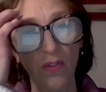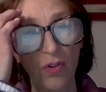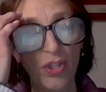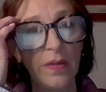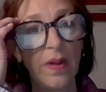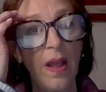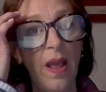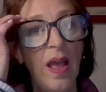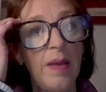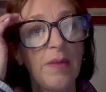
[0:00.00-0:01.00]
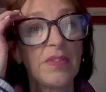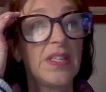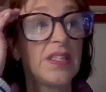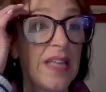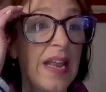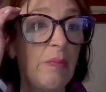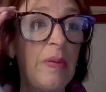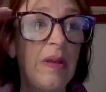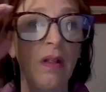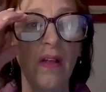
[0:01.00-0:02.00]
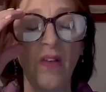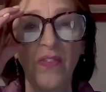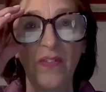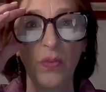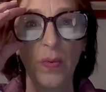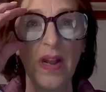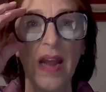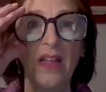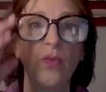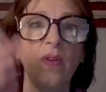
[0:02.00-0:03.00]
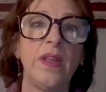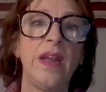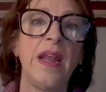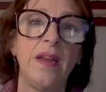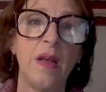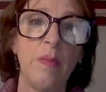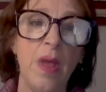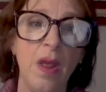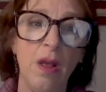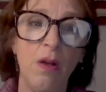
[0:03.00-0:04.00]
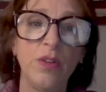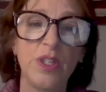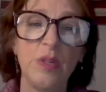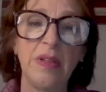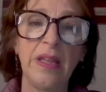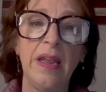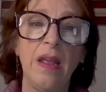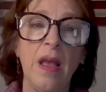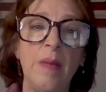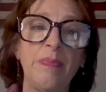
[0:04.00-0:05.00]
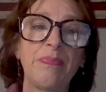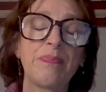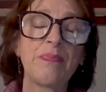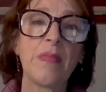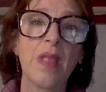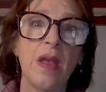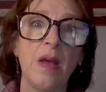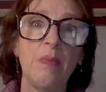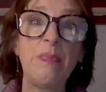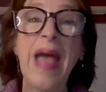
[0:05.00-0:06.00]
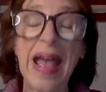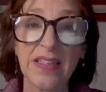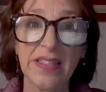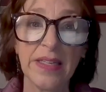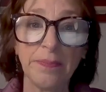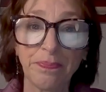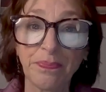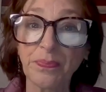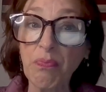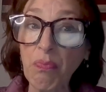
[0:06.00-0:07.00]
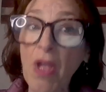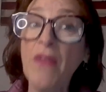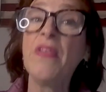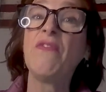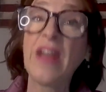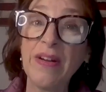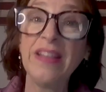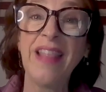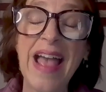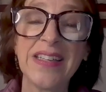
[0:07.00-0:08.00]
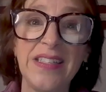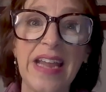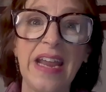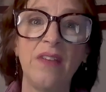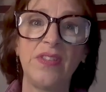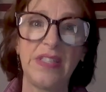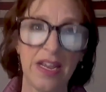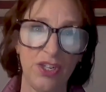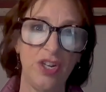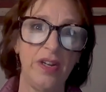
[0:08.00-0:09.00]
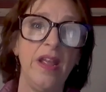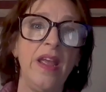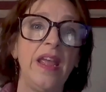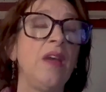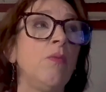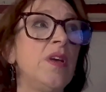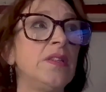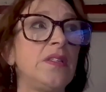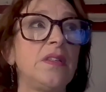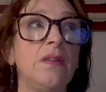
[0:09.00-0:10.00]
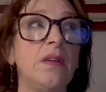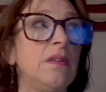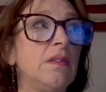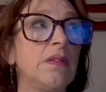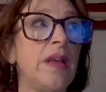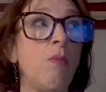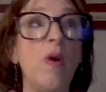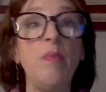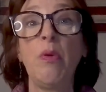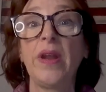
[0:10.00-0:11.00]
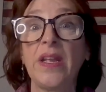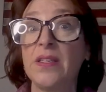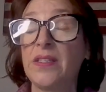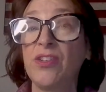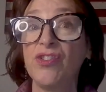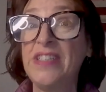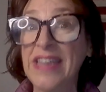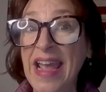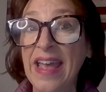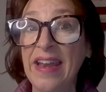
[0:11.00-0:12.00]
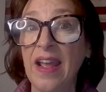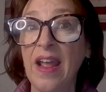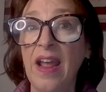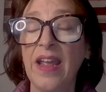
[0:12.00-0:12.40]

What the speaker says: version. It was the Senate bill, 5393 that ended up ultimately, passing on the very last day of session. It was at one point considered dead,